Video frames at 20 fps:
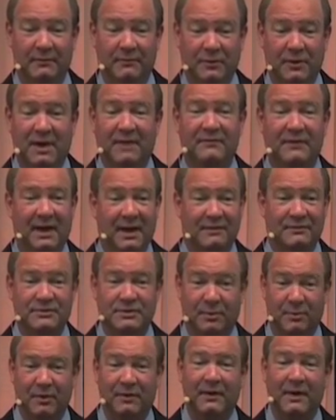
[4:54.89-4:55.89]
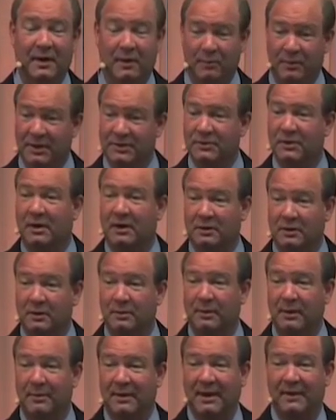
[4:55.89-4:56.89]
You have to have someone there. We're going to talk a little
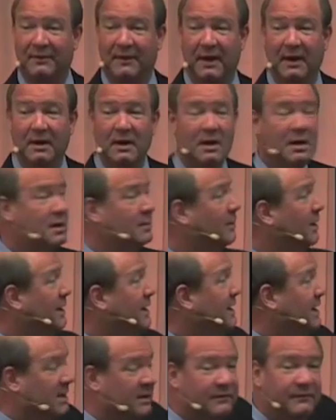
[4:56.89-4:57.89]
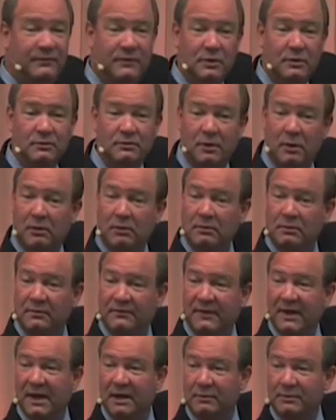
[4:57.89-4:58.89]
bit about that. But if you don't
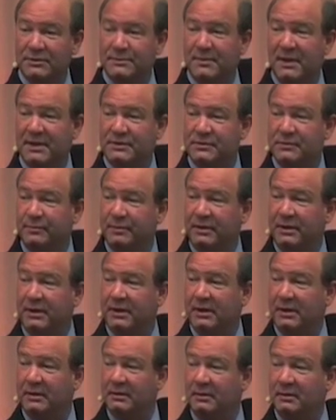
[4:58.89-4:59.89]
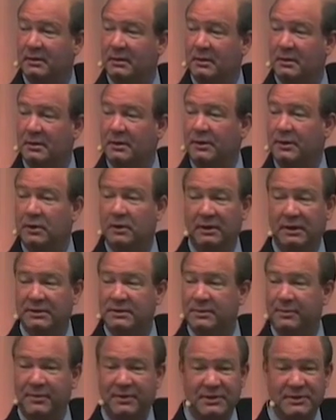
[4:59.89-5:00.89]
file a responsive pleading, you don't get
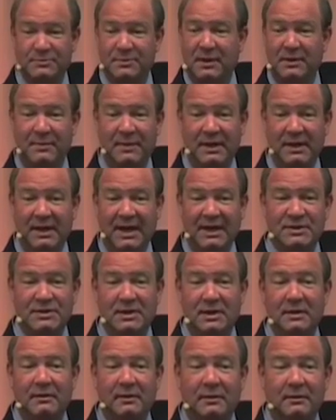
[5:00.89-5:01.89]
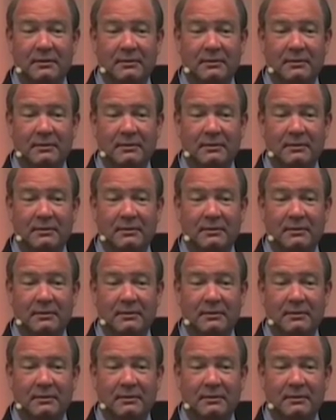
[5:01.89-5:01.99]
to participate in mediation either.